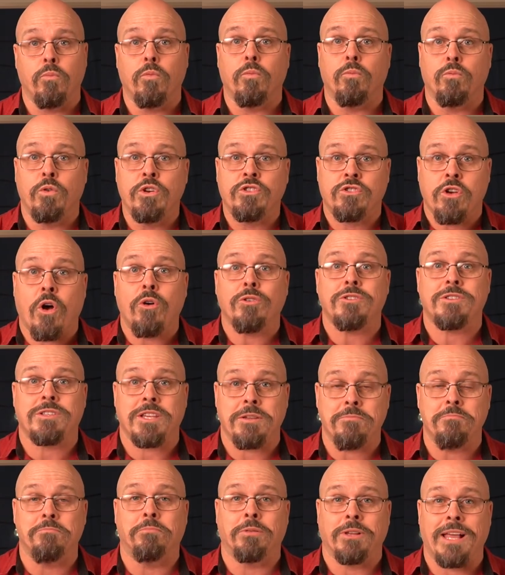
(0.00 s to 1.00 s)
results
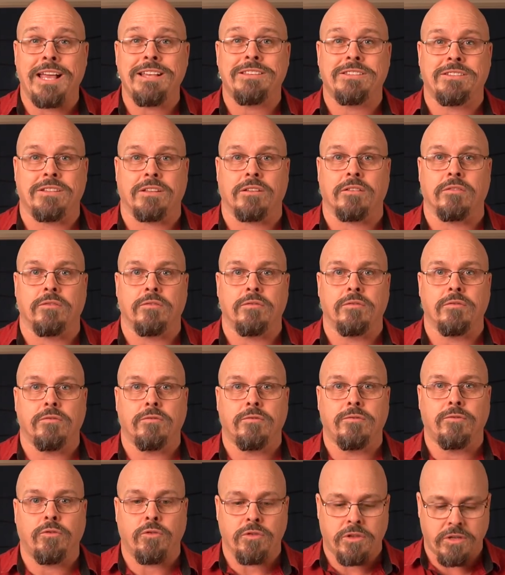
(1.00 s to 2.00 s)
in blessing
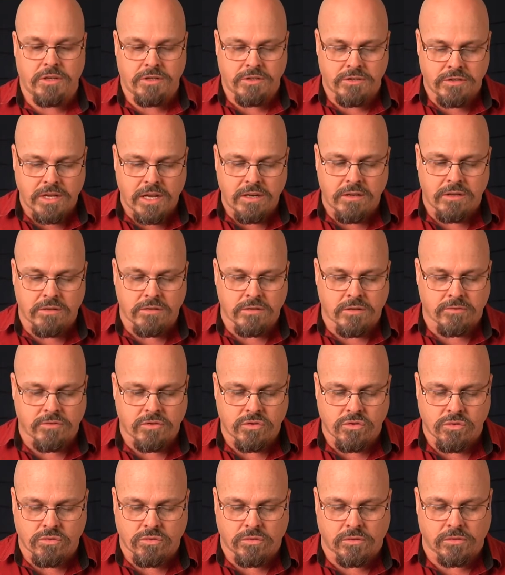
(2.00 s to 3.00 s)
for the descendants of
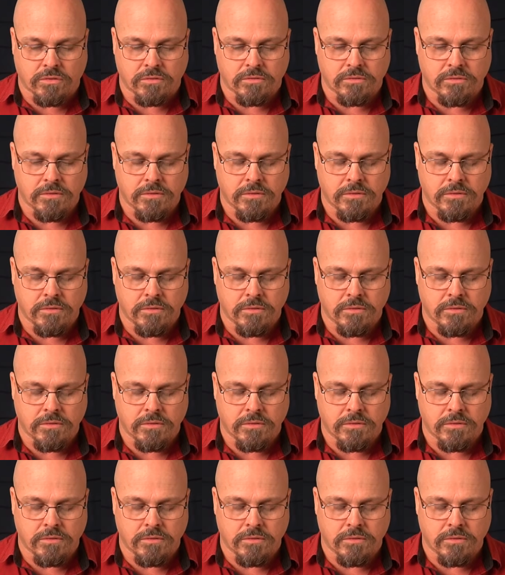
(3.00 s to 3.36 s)
Saul.